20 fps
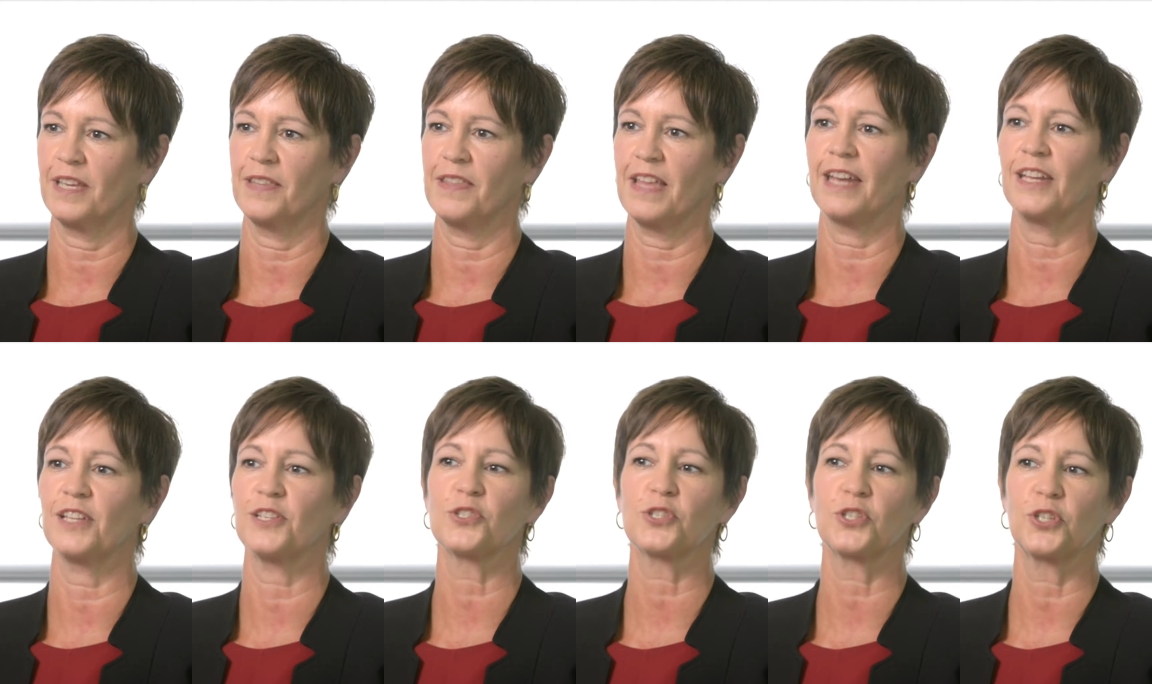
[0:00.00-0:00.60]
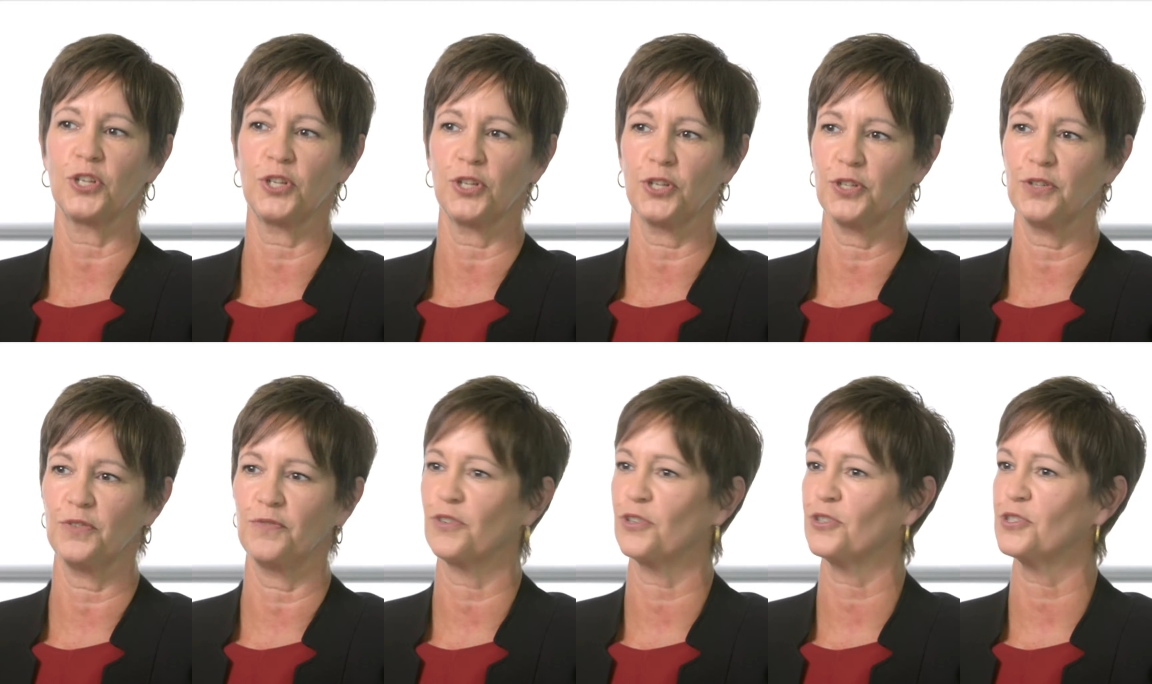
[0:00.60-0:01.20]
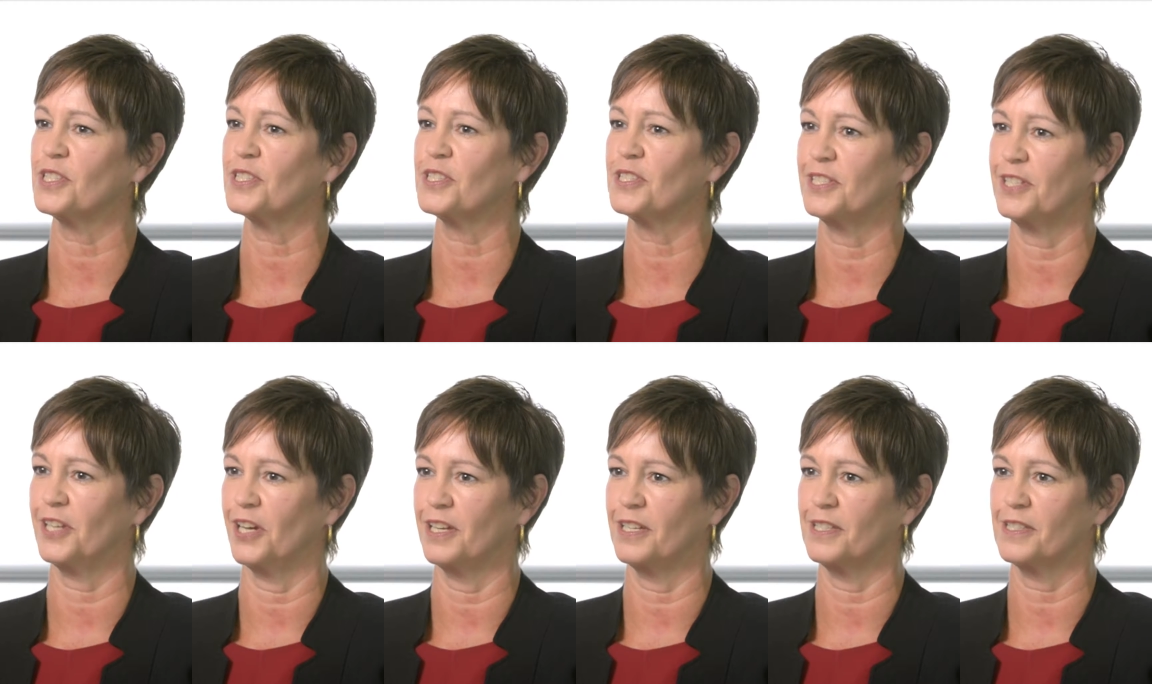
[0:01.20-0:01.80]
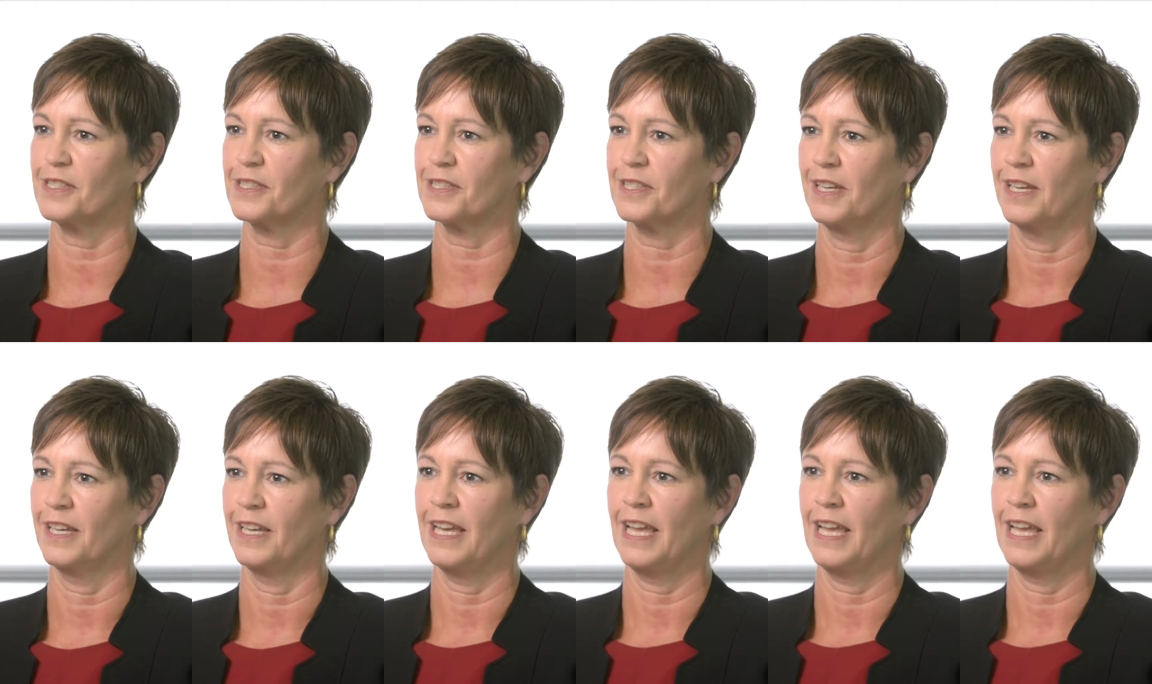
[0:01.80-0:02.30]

and that is could versus does.